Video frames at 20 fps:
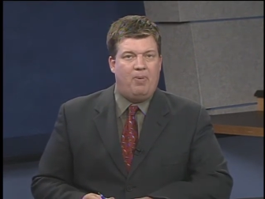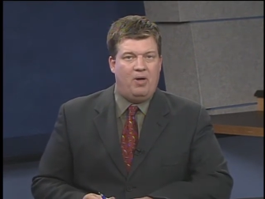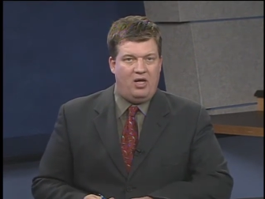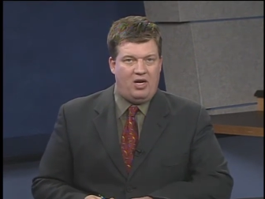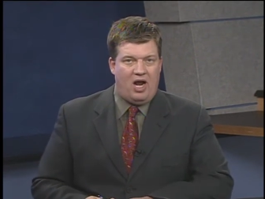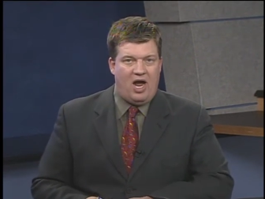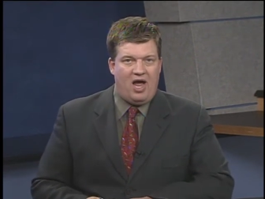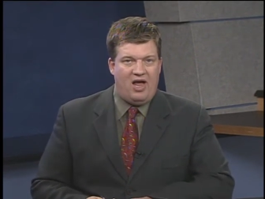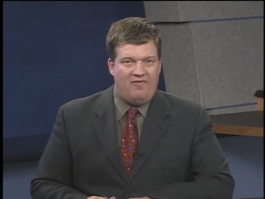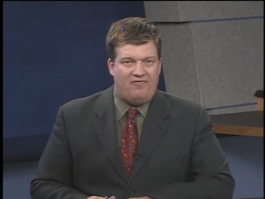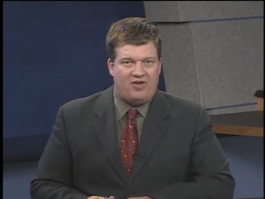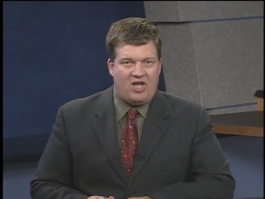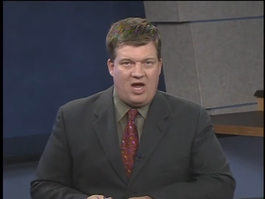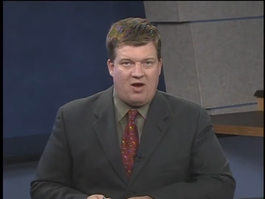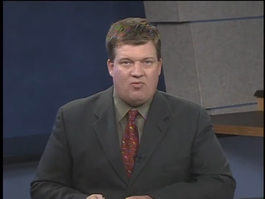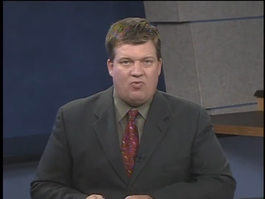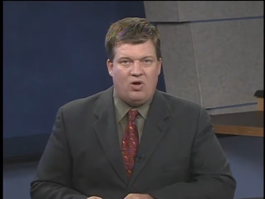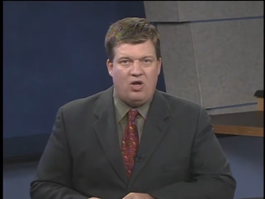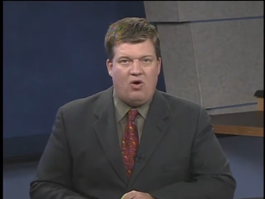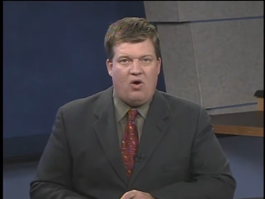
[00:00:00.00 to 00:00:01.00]
But I've
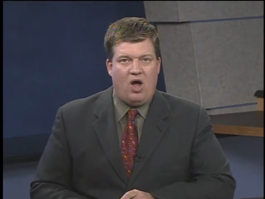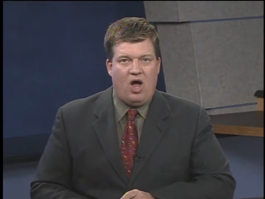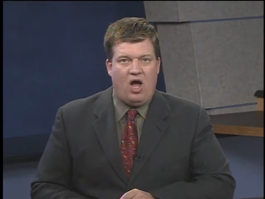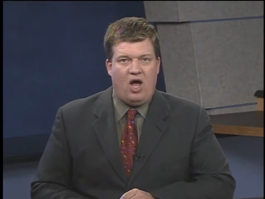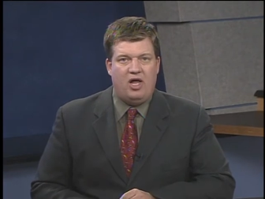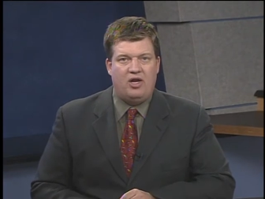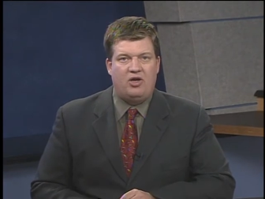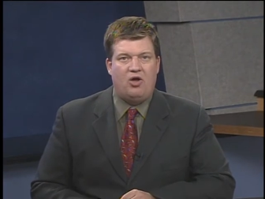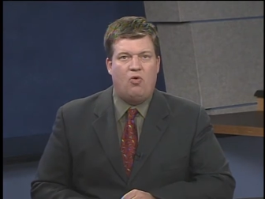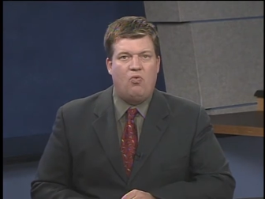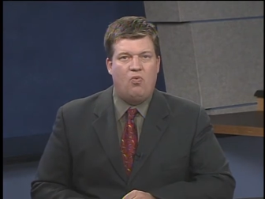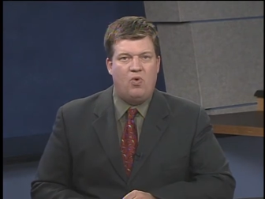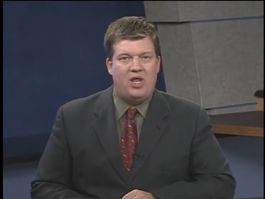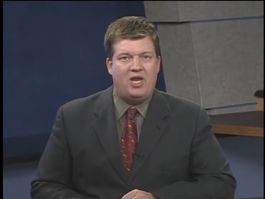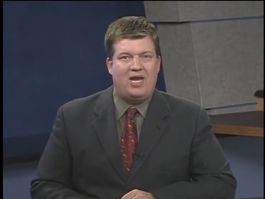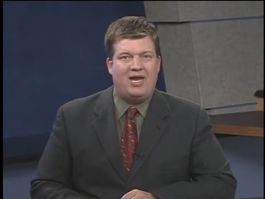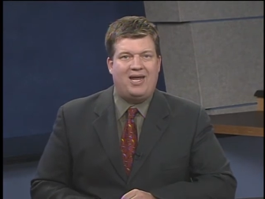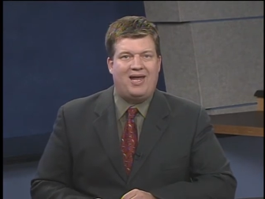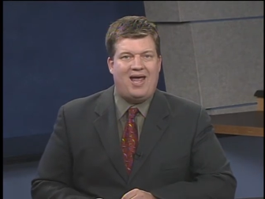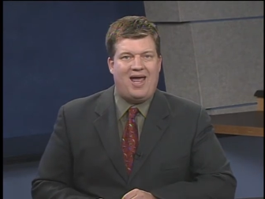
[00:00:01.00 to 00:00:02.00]
got Rio Hondo
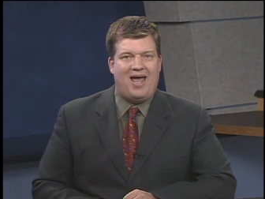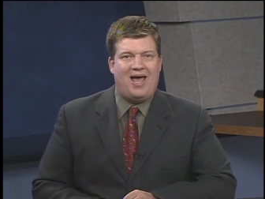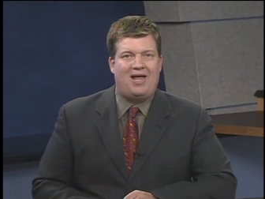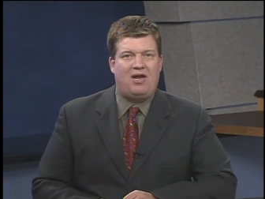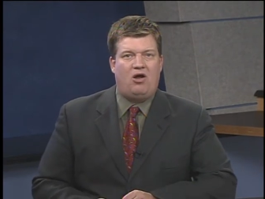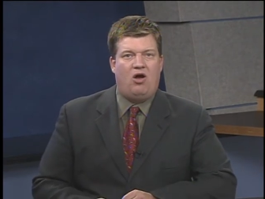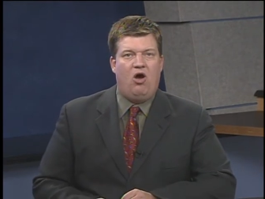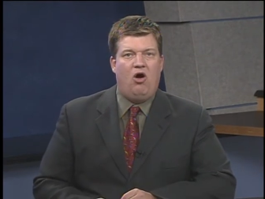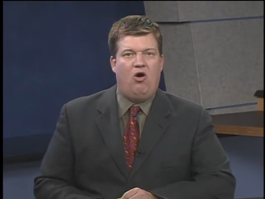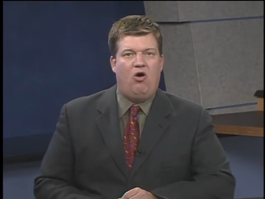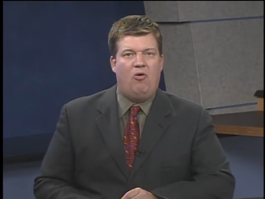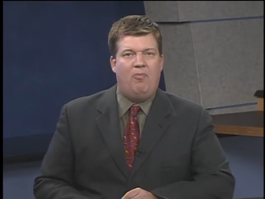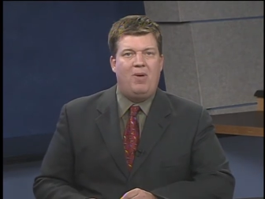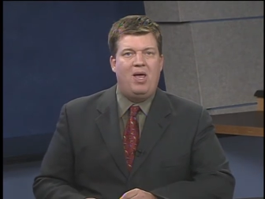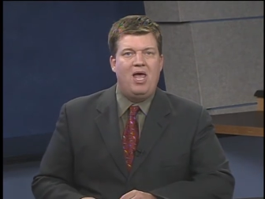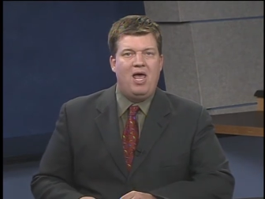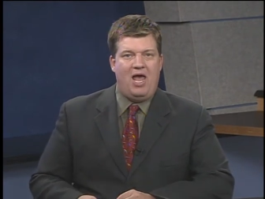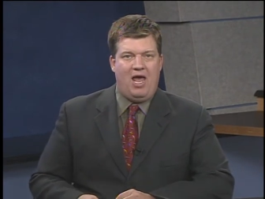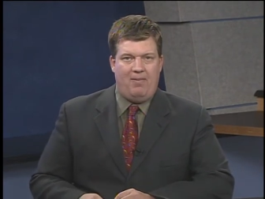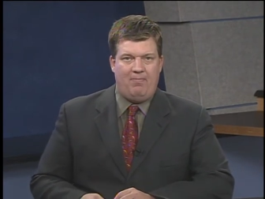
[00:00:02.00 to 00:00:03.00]
winning at home
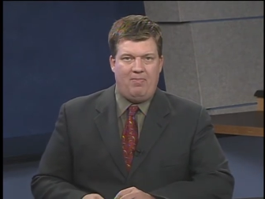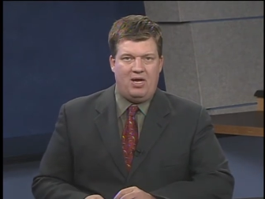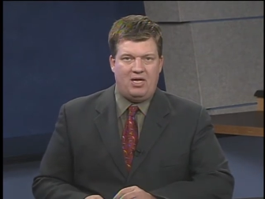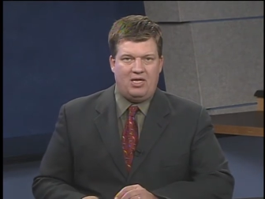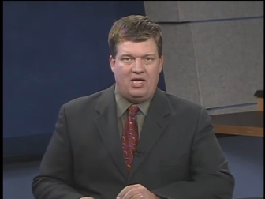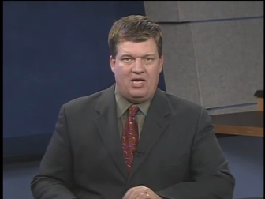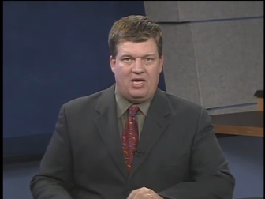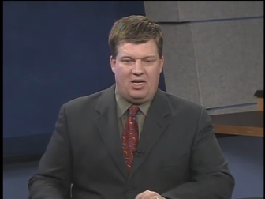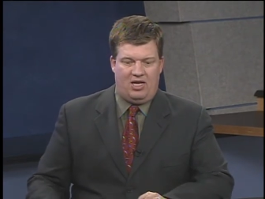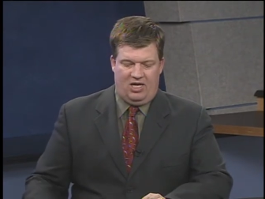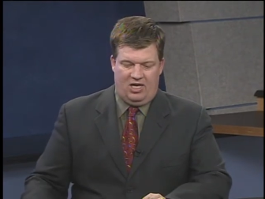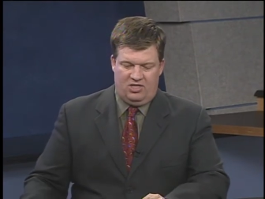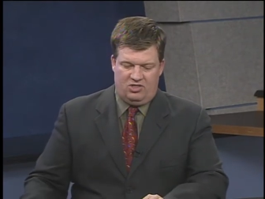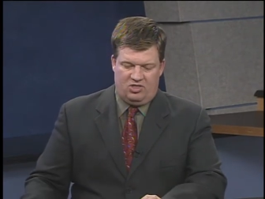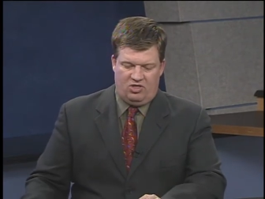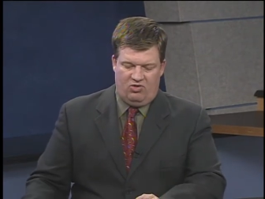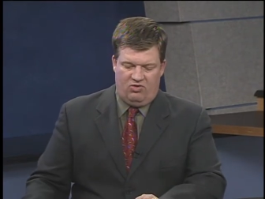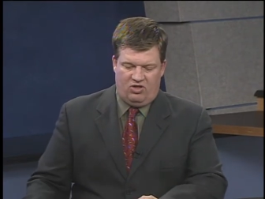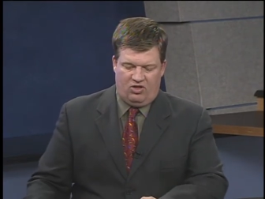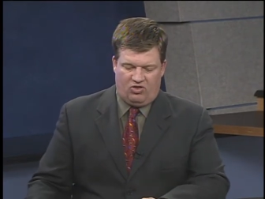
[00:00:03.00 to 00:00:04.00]
and making it
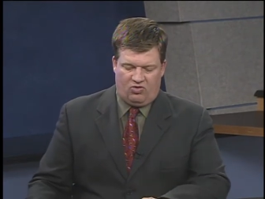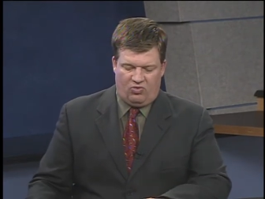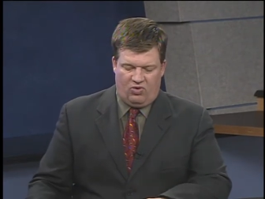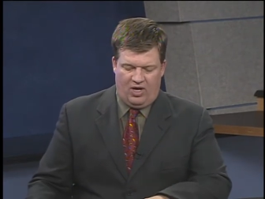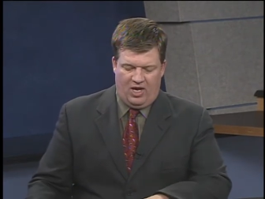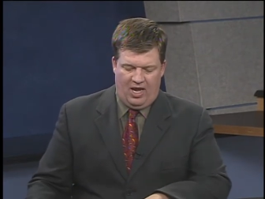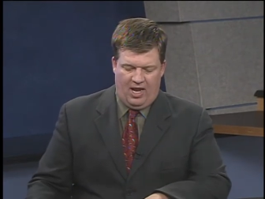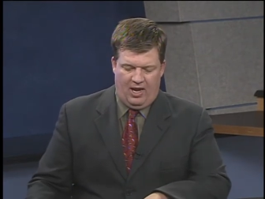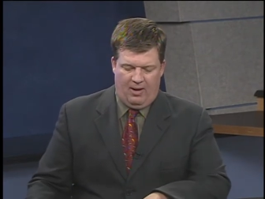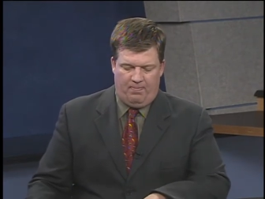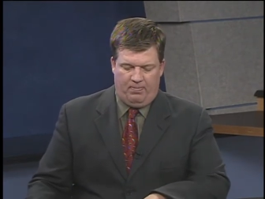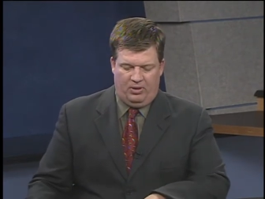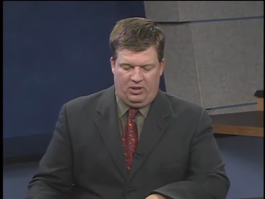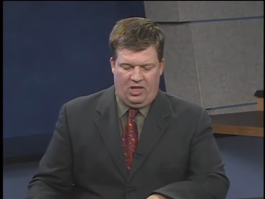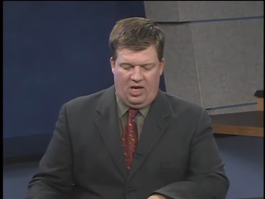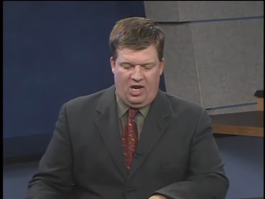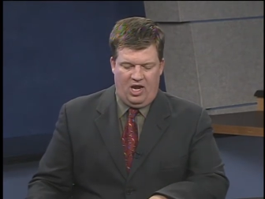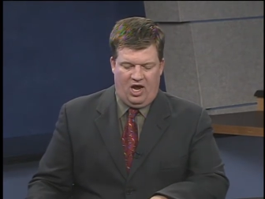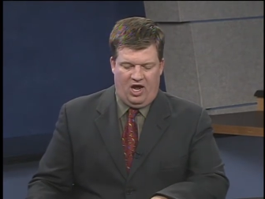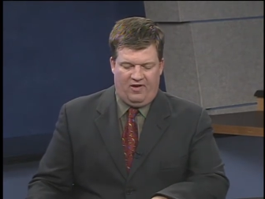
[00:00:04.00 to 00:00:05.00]
into the 3A
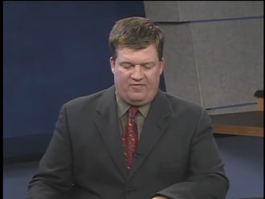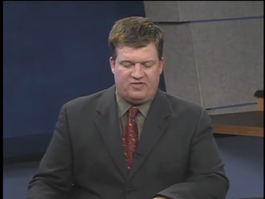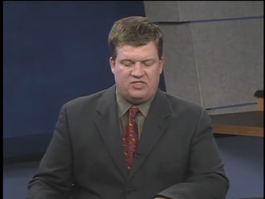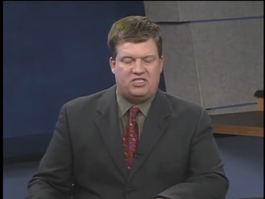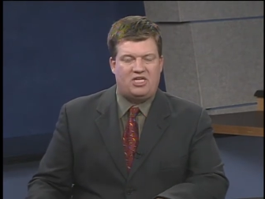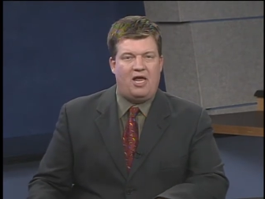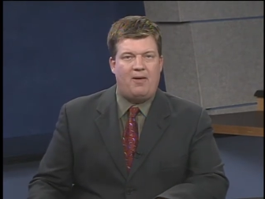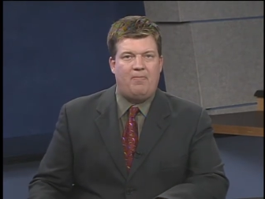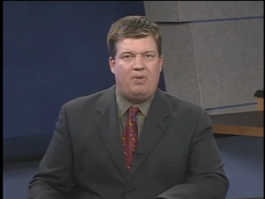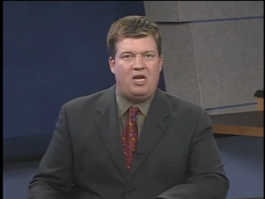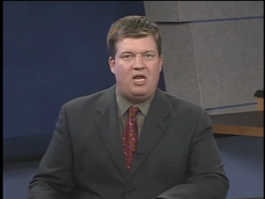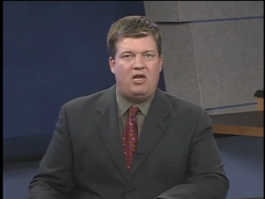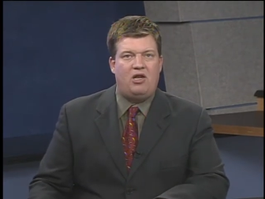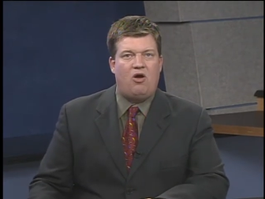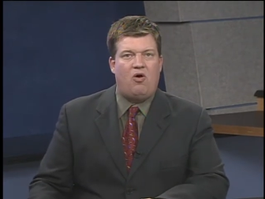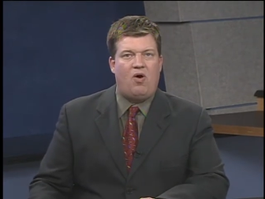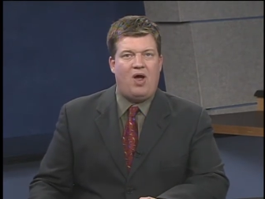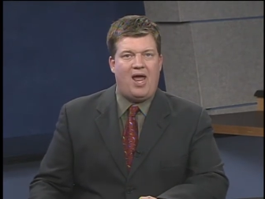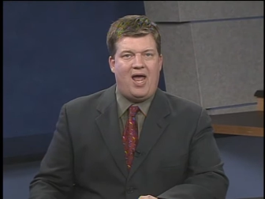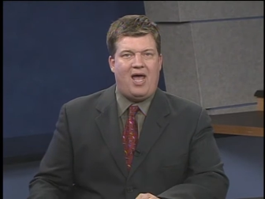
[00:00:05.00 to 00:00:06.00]
playoffs. San
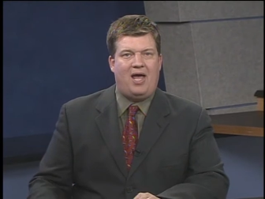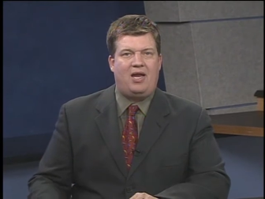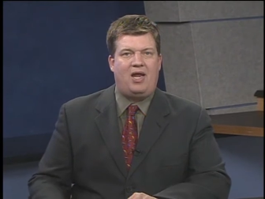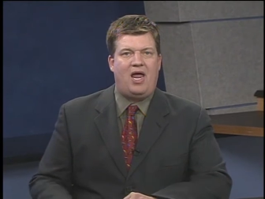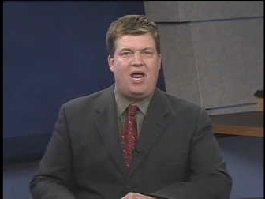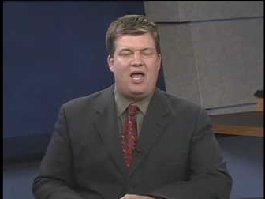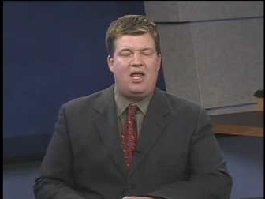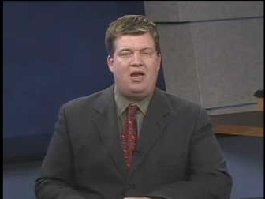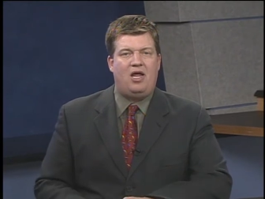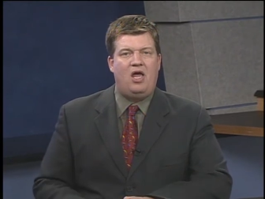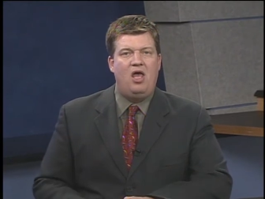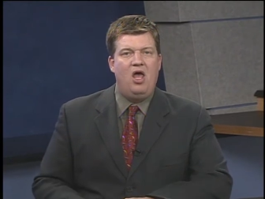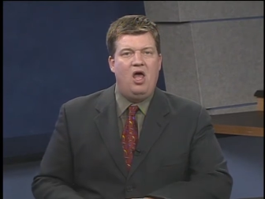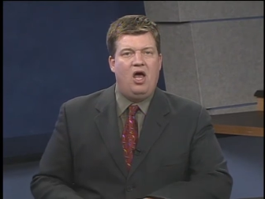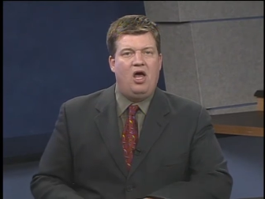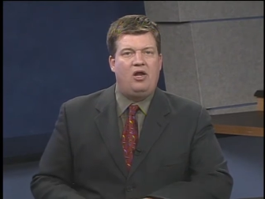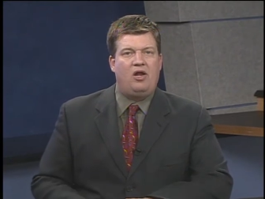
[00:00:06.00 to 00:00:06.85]
Benito at Hanna.